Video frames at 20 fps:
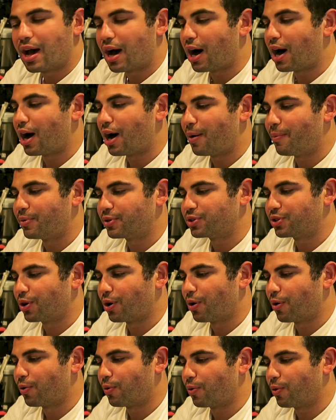Um,
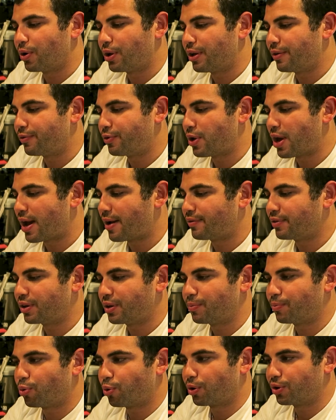so if you have any
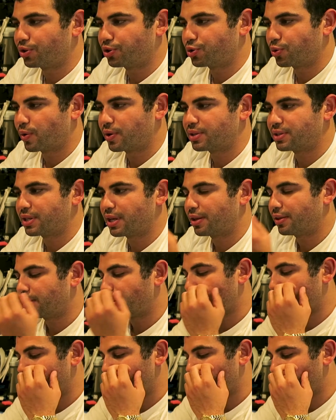important joints down
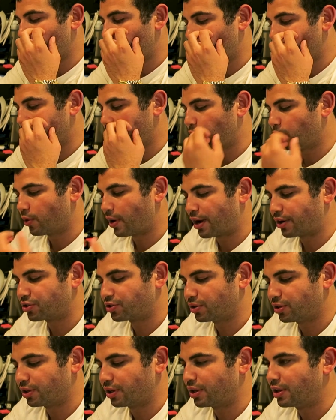there, uh, you're
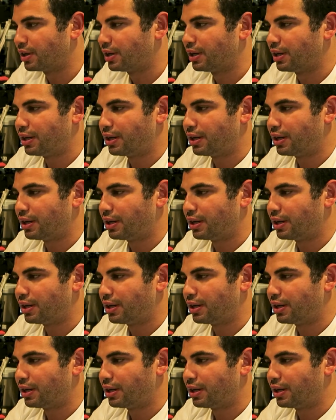actually